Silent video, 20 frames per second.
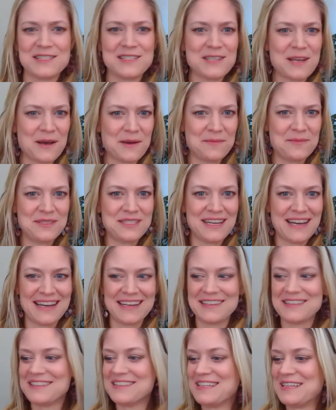
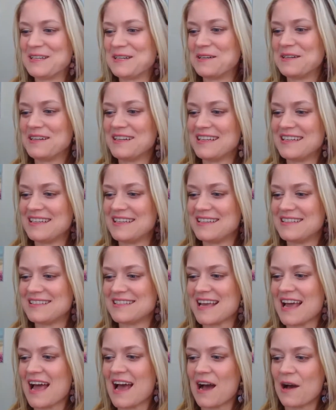subtitle here
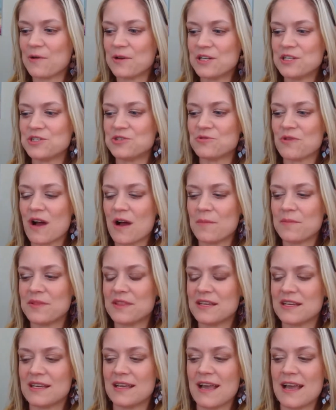is How to Drop
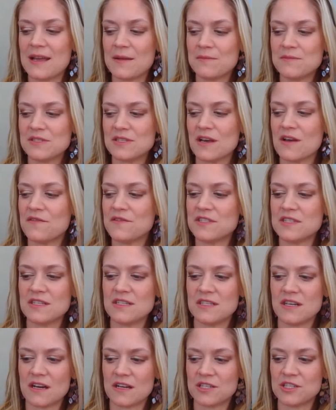the Games of
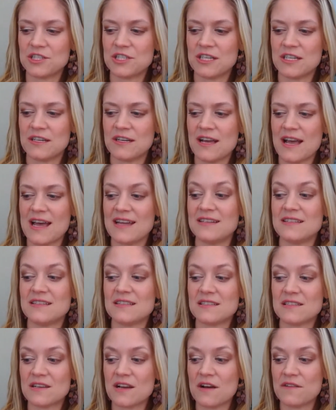Seduction and
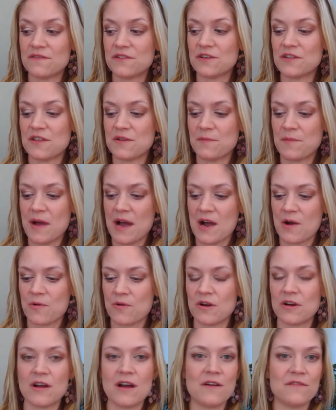Discover the
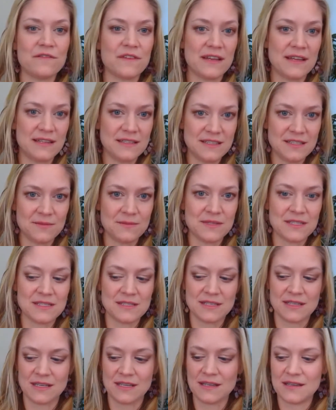Power of
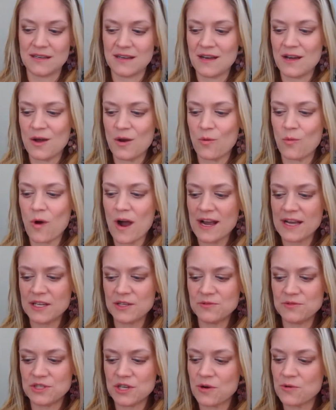Intimacy. Why
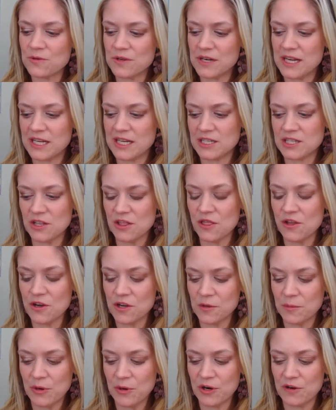you don't need to
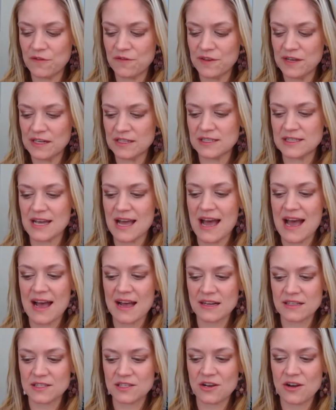look perfect,
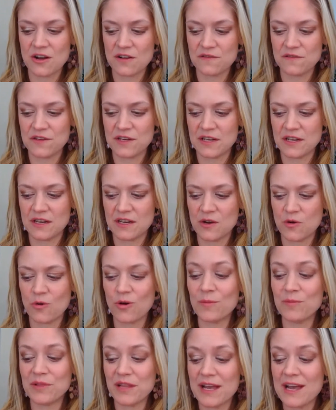act confident,
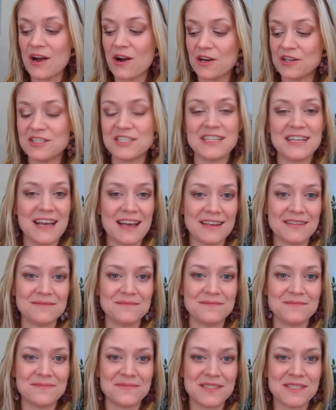or play hard to get
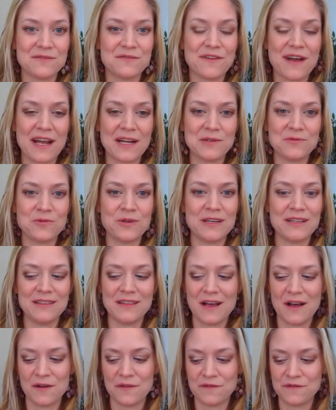to find real
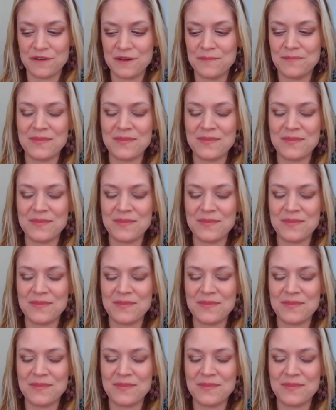love.